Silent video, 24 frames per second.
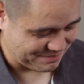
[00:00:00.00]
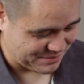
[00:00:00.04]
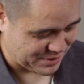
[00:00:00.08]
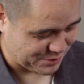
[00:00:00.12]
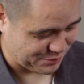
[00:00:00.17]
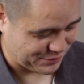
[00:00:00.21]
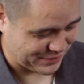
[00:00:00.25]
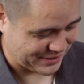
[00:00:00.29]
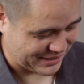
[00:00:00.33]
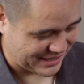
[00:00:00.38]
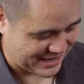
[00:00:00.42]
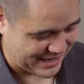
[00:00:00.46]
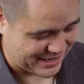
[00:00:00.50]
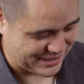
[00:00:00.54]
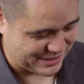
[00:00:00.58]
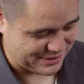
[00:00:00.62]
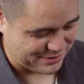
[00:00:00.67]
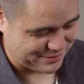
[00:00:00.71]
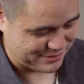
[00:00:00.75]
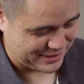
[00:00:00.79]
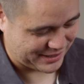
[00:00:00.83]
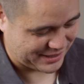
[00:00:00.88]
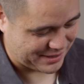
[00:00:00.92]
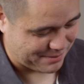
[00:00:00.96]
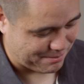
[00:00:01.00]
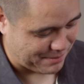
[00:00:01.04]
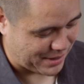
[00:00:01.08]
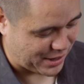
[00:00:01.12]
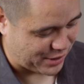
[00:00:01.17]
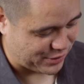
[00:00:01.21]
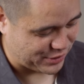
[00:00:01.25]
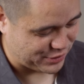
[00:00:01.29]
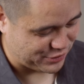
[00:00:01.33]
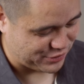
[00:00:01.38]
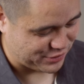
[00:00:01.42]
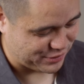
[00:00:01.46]
different kind of like a
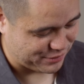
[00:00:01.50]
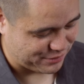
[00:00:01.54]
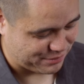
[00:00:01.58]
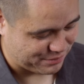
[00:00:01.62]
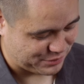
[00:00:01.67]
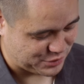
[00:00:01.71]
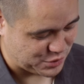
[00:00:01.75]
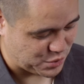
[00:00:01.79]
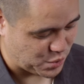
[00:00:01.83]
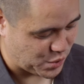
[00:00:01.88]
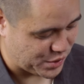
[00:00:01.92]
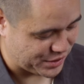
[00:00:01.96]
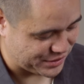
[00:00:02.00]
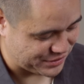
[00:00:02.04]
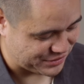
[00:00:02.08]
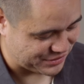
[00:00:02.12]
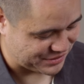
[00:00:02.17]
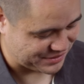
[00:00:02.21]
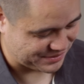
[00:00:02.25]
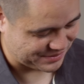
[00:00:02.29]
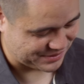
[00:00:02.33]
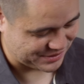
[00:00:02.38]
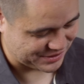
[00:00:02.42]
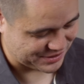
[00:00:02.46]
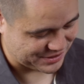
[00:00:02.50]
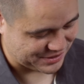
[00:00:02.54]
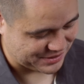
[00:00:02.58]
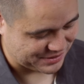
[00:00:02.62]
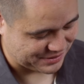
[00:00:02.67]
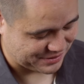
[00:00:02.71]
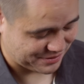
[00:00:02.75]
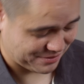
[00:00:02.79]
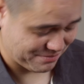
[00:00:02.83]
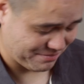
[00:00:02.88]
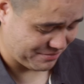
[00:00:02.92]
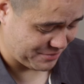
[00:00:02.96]
marriage of two woods.
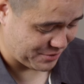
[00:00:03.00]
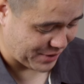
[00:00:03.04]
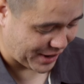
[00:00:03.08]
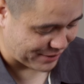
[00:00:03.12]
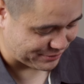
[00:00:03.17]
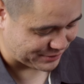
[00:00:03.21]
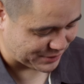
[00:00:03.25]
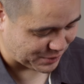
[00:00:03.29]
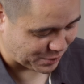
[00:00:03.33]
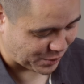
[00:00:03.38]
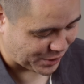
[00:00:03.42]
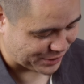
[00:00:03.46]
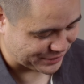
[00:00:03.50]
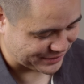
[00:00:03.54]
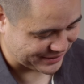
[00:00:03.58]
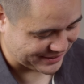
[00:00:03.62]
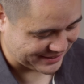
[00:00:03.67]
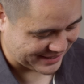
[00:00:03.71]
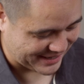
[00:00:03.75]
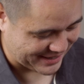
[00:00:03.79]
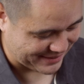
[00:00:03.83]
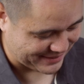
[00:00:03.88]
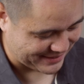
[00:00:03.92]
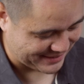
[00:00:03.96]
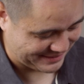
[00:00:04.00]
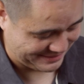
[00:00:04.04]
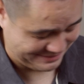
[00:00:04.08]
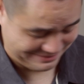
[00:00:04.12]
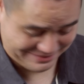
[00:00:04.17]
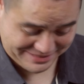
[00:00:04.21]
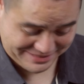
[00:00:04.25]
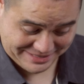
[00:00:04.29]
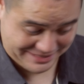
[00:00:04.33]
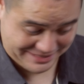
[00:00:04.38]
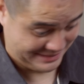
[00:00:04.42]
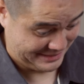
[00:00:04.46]
So grafted walnut, and
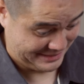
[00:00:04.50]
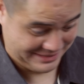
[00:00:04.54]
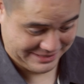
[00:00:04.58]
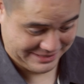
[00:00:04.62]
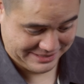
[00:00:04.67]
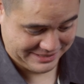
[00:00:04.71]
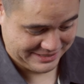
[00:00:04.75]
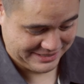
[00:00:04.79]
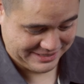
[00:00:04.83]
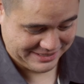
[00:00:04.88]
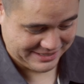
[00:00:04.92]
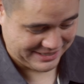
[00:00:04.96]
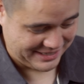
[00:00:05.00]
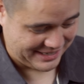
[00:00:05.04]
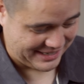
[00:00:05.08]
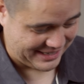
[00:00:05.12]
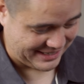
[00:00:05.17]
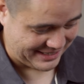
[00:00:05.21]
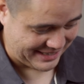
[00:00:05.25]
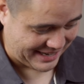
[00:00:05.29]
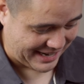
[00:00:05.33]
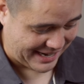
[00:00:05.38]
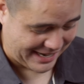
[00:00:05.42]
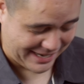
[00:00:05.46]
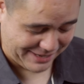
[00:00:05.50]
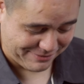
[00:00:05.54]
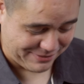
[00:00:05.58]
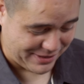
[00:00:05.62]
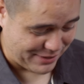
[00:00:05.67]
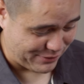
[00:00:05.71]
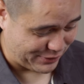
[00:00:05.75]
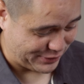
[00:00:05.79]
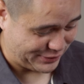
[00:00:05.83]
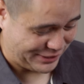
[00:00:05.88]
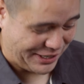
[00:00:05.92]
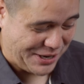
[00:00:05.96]
I've
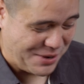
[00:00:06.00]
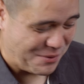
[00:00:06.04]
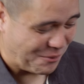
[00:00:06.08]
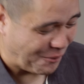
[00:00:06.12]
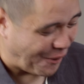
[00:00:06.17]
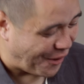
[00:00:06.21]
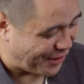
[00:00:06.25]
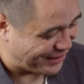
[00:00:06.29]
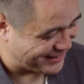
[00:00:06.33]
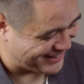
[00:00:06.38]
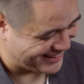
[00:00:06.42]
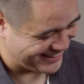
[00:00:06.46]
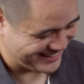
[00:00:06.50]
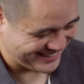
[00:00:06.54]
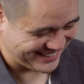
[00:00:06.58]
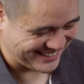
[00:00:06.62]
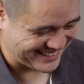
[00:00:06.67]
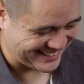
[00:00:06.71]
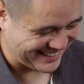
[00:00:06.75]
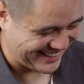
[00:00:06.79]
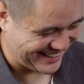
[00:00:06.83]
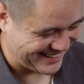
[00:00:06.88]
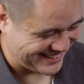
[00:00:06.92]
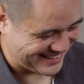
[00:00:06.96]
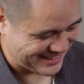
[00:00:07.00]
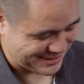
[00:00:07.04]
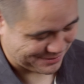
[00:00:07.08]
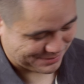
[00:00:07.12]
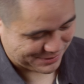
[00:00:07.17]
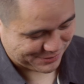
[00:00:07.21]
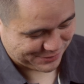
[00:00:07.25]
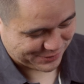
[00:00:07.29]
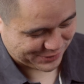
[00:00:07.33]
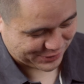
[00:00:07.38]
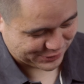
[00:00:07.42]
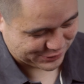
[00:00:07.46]
never seen walnut look like this
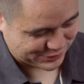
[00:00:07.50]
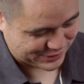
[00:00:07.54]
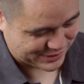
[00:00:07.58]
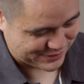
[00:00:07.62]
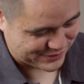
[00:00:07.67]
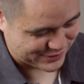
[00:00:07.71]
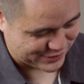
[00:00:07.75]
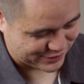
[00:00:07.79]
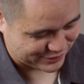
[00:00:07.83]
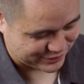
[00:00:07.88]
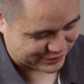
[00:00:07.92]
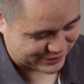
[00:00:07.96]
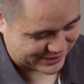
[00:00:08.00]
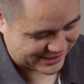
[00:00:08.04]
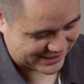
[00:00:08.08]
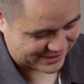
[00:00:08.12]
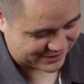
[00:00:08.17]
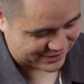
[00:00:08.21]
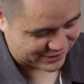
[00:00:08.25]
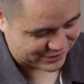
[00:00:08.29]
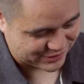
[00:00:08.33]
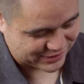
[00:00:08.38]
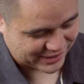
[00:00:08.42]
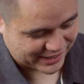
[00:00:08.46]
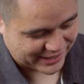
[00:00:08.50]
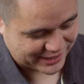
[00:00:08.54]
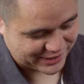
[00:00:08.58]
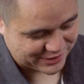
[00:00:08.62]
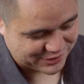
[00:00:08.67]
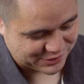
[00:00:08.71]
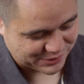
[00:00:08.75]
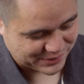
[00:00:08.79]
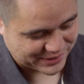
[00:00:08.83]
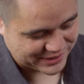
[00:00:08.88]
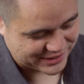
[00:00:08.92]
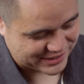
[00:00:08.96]
before. So even just looking on the
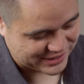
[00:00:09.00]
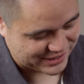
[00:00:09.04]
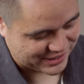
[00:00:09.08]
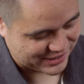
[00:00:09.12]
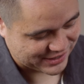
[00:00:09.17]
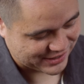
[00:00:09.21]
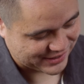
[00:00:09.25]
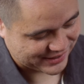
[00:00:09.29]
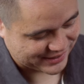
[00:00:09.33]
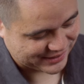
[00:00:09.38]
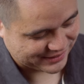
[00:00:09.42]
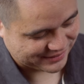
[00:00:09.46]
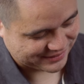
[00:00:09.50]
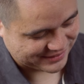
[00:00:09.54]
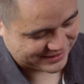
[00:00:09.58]
sides right here and